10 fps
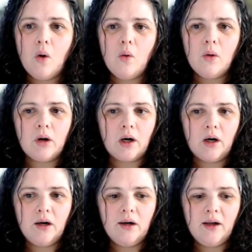
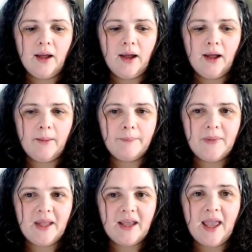or
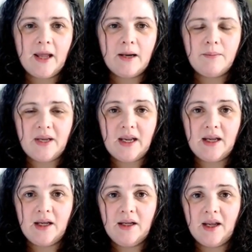it can
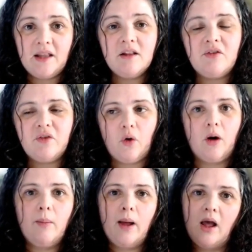be in the
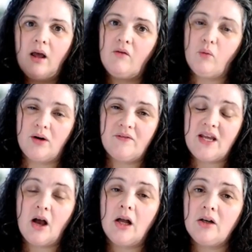form of one of
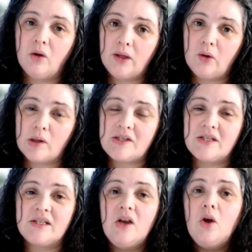the ongoing
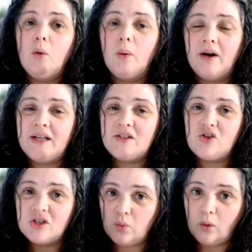courses where
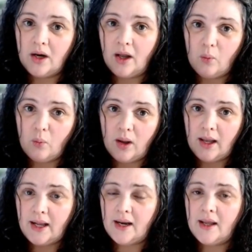it's just
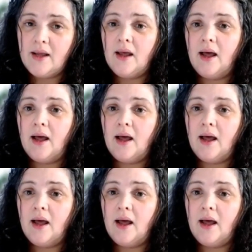one-on-one,